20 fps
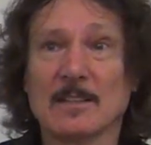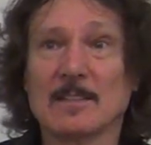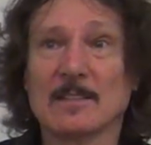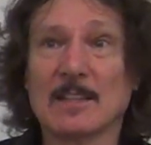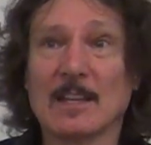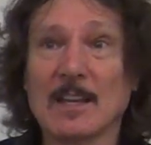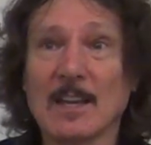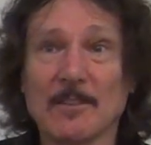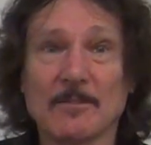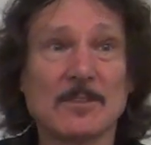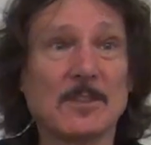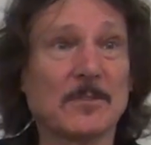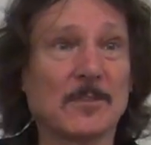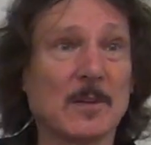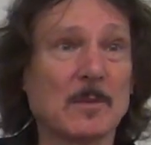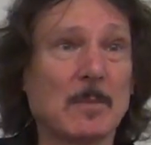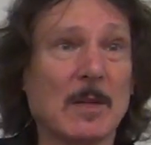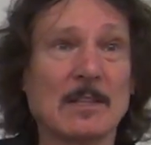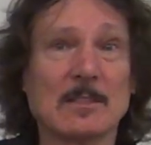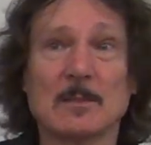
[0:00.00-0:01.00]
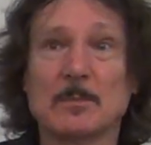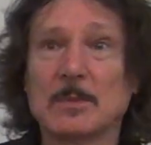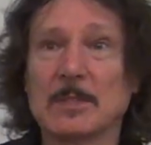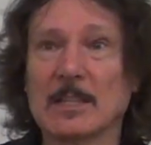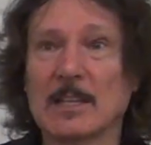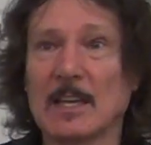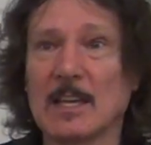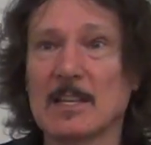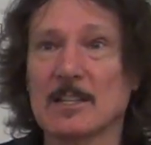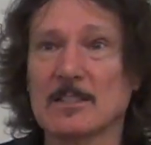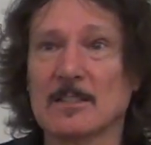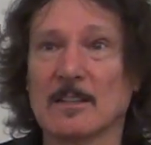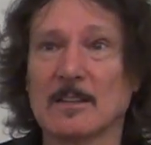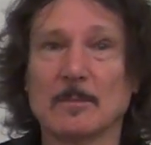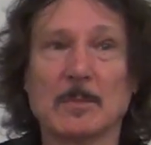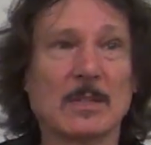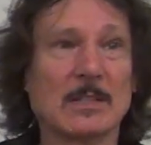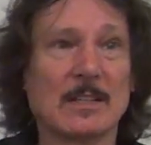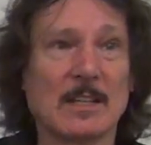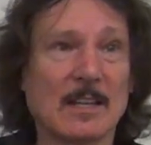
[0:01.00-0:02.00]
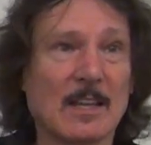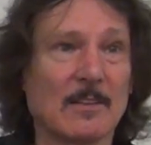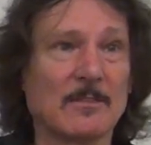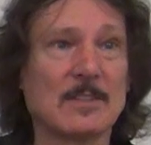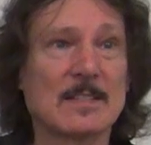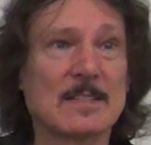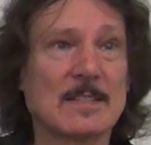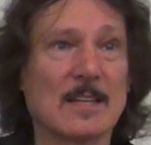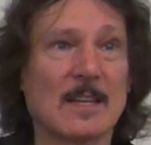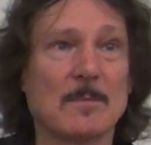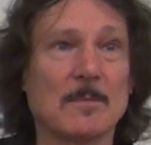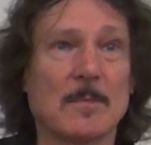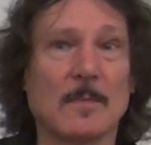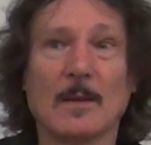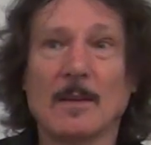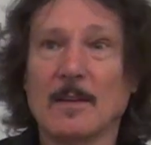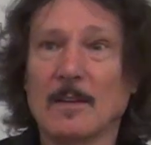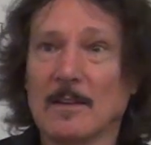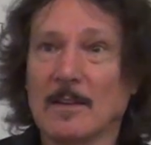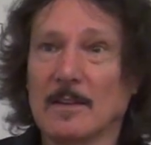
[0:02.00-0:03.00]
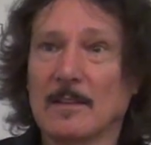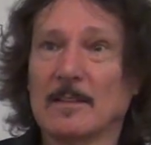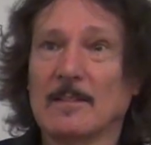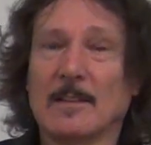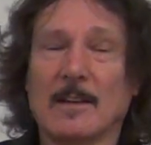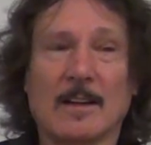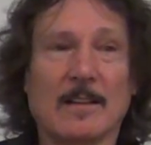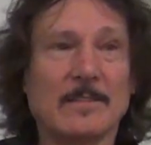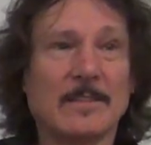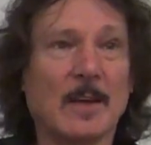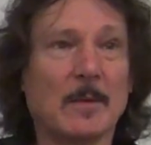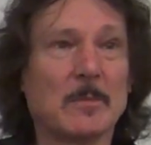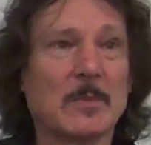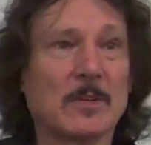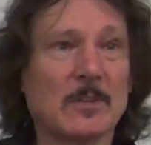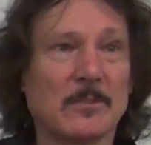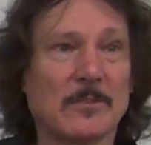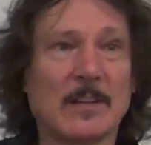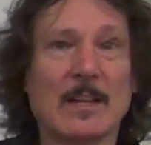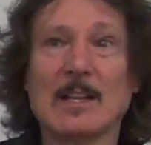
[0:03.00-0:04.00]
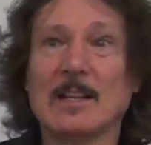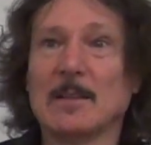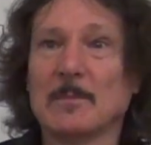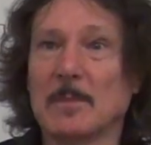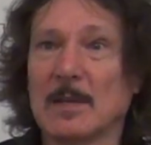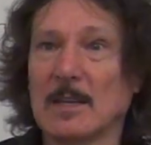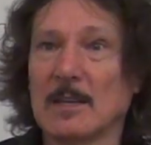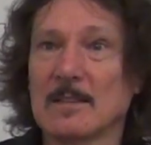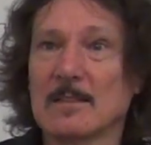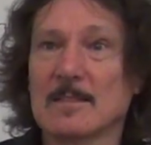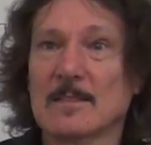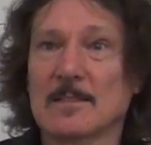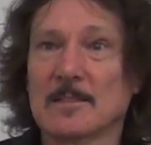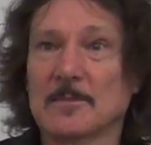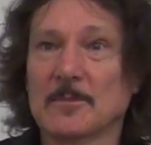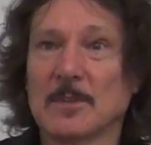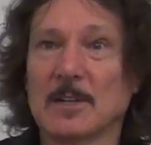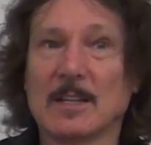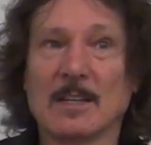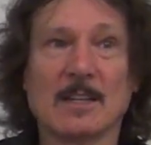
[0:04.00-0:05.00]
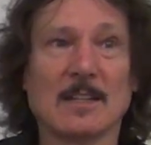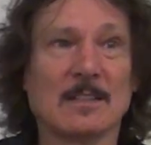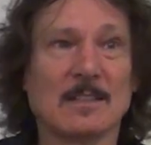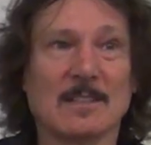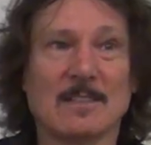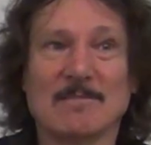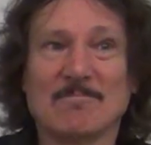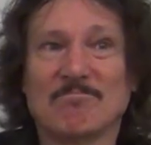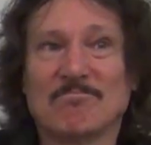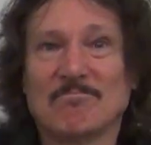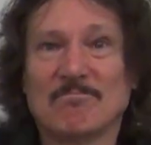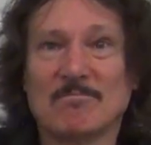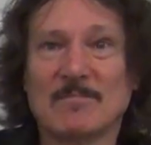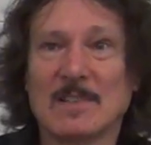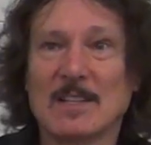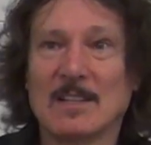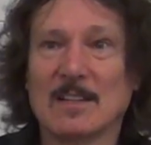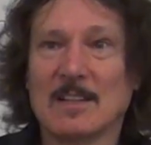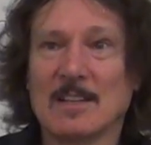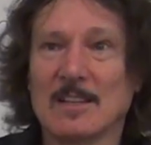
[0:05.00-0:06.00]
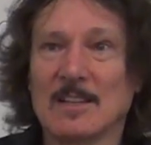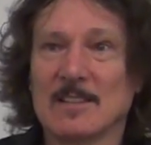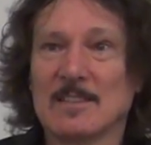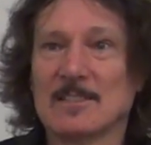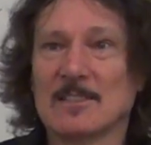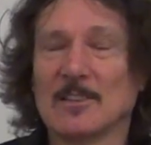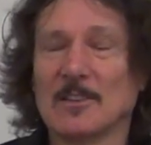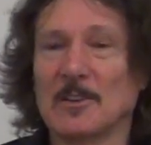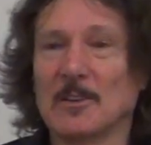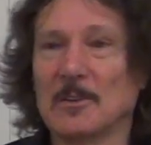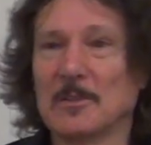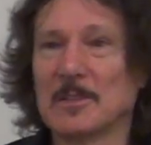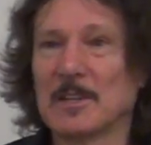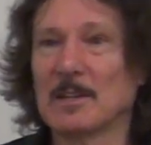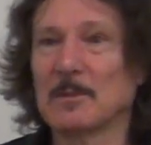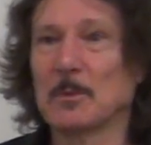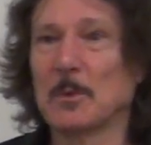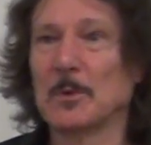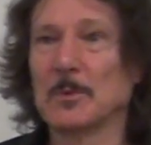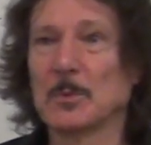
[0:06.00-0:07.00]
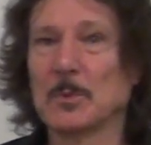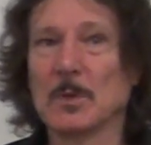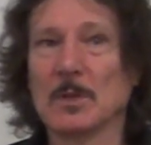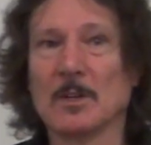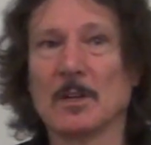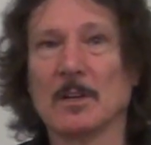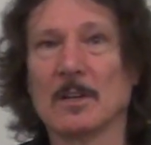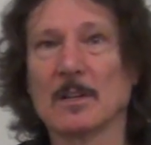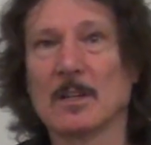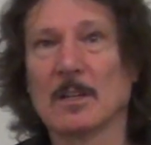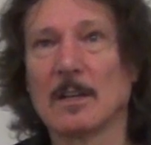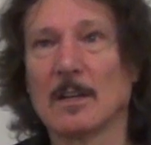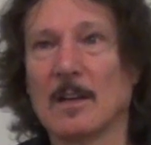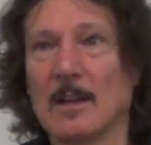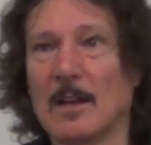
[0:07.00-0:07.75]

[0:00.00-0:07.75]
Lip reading: They have different multiplication, but they have the same number of elements, right? So that won't work.